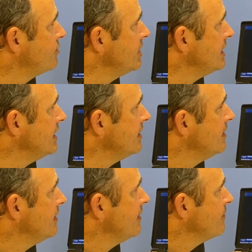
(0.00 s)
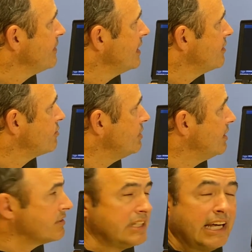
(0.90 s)
freely
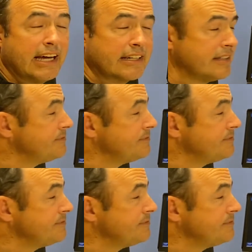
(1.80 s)
throughout the neck.